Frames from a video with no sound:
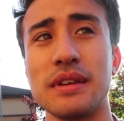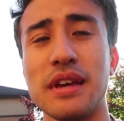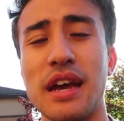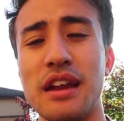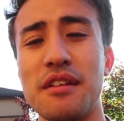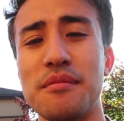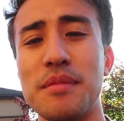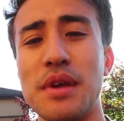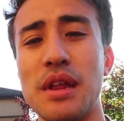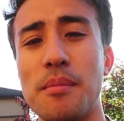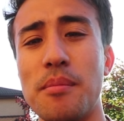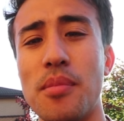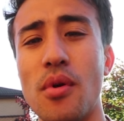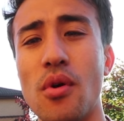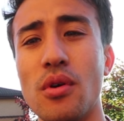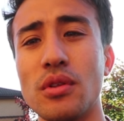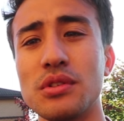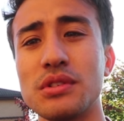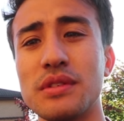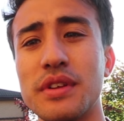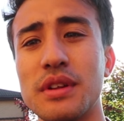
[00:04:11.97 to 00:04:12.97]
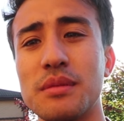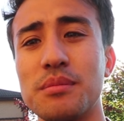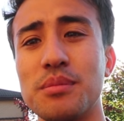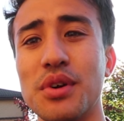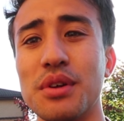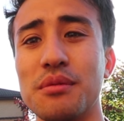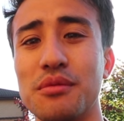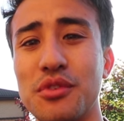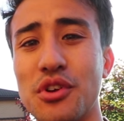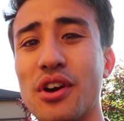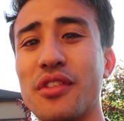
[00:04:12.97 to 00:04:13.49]
Kind of made a balls of it,
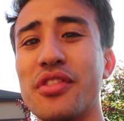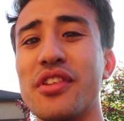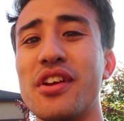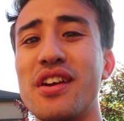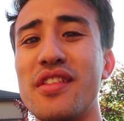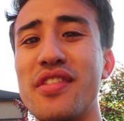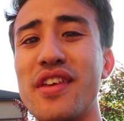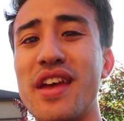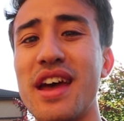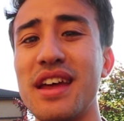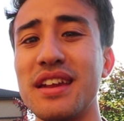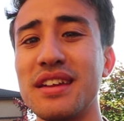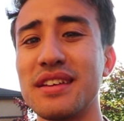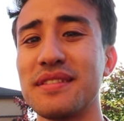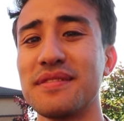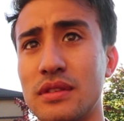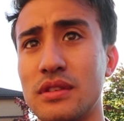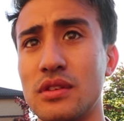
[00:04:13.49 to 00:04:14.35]
but got there in the end.